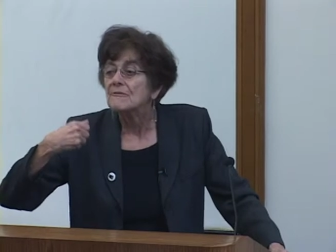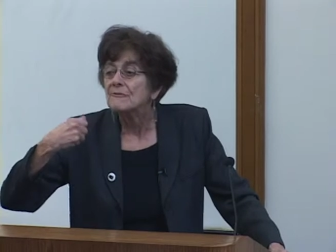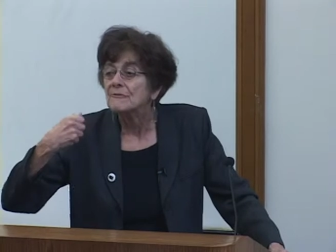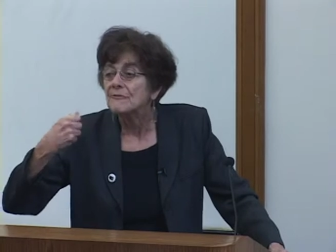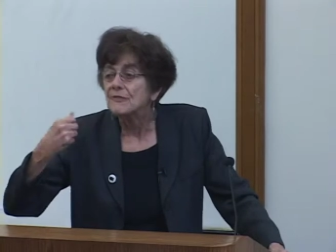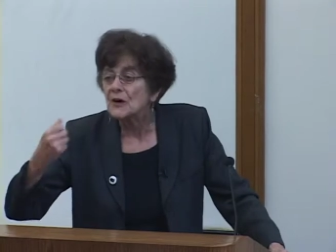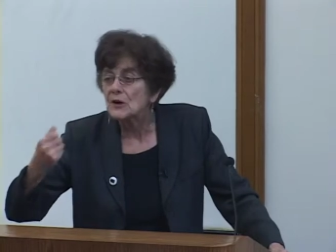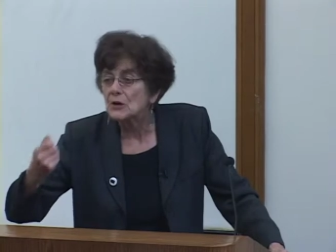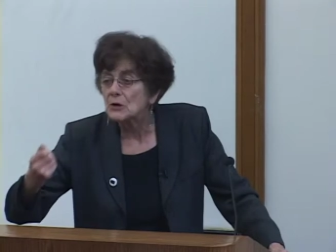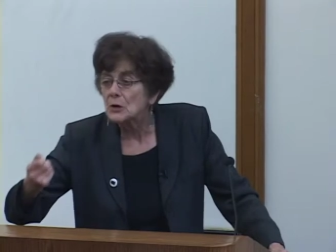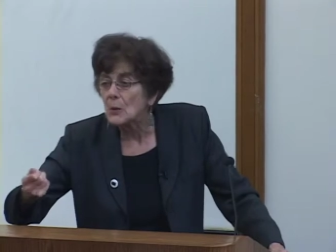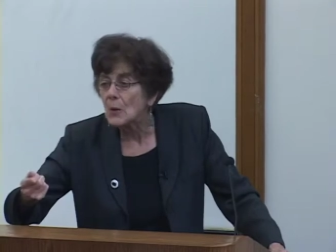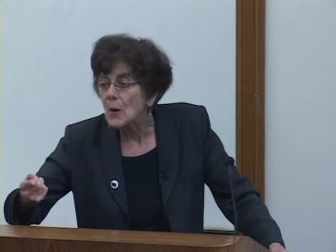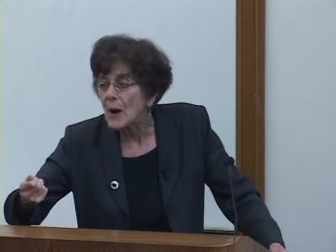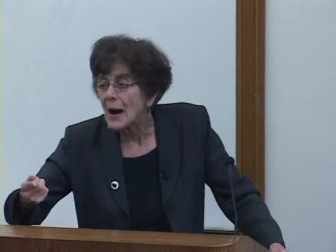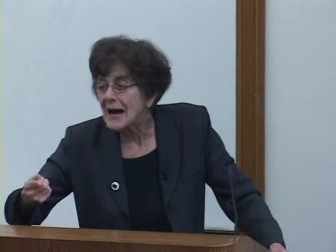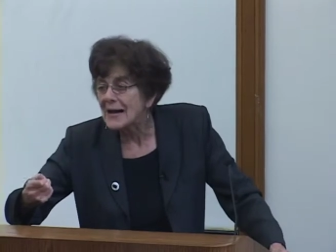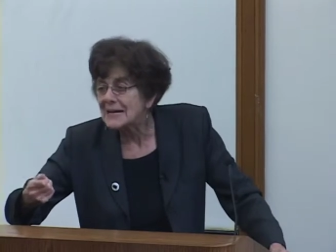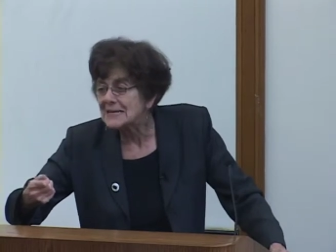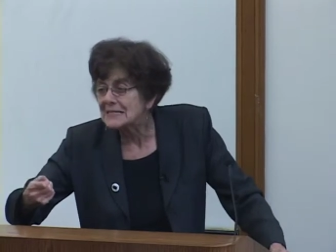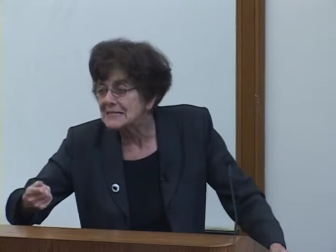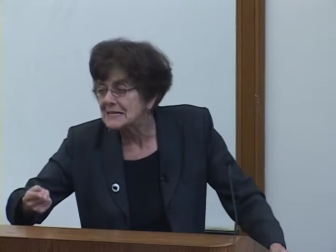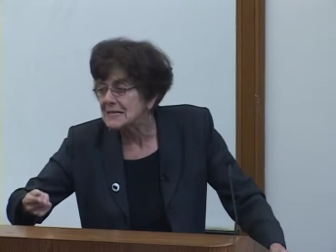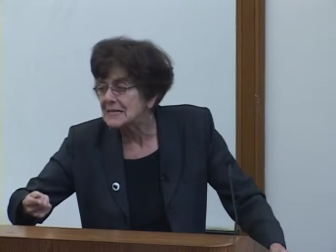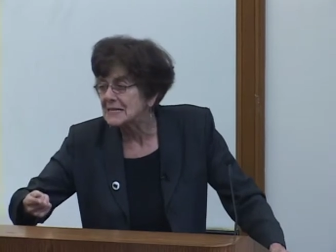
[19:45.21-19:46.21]
photo
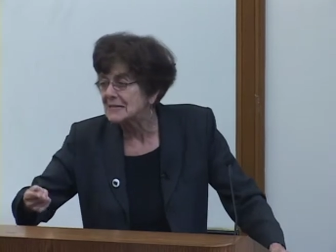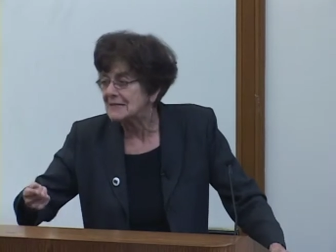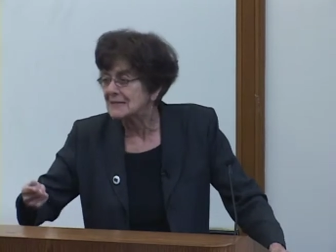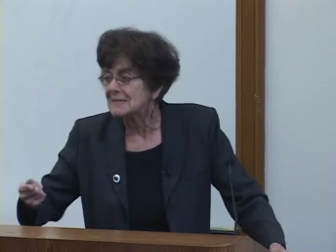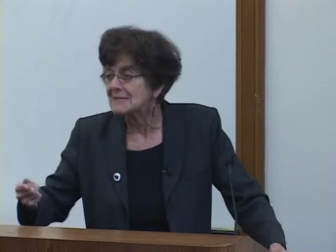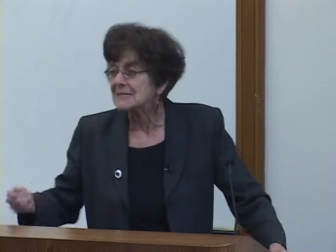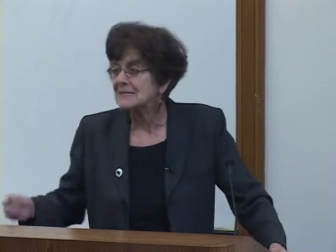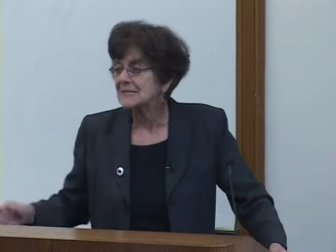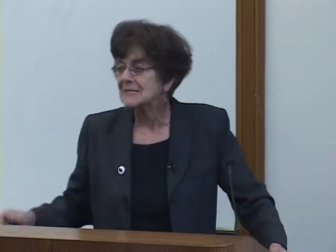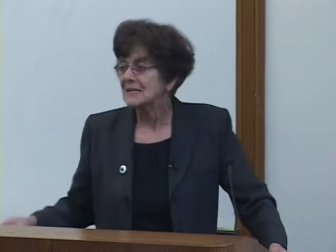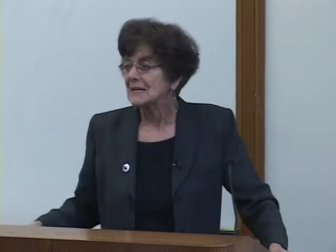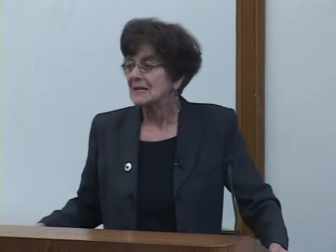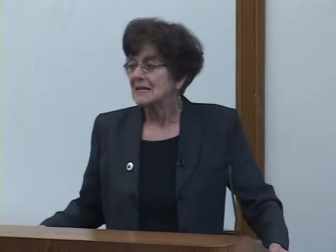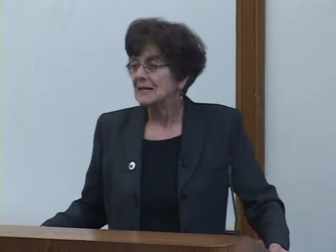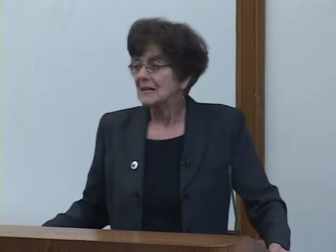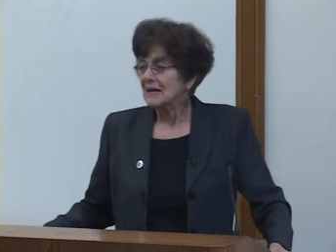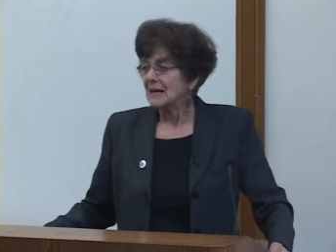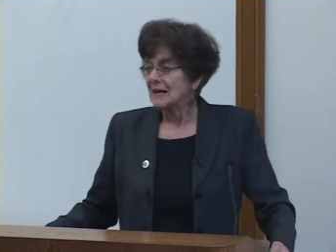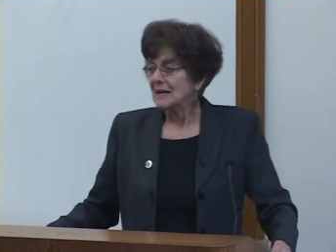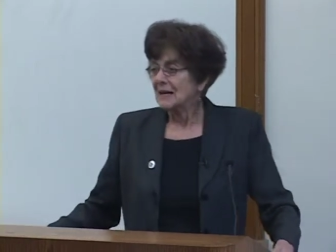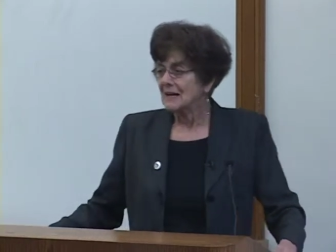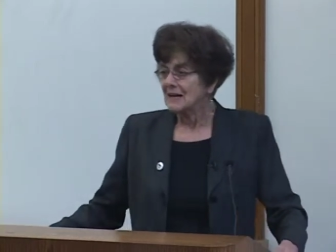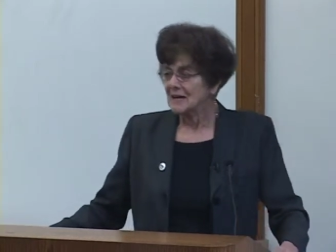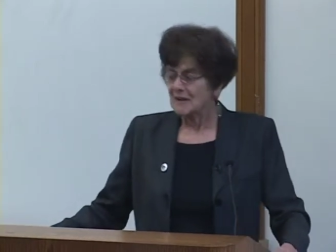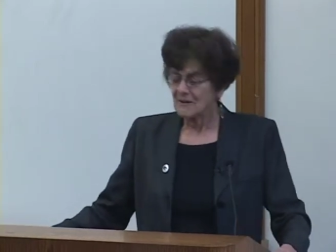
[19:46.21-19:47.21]
IDs
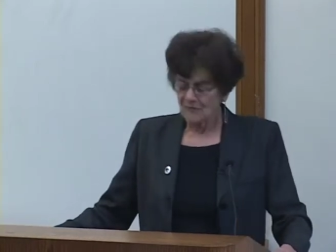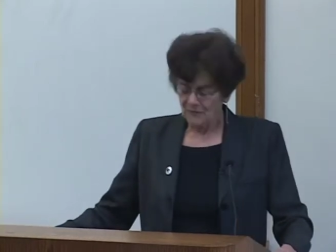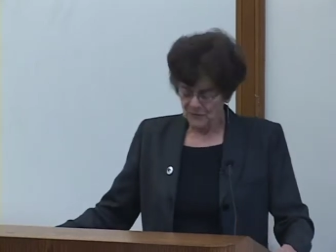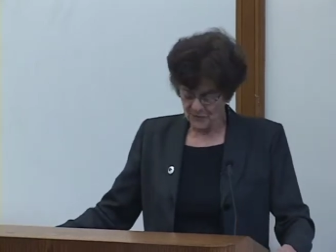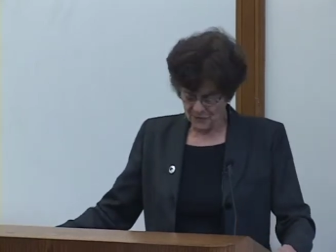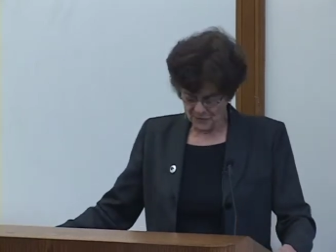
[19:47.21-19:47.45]
if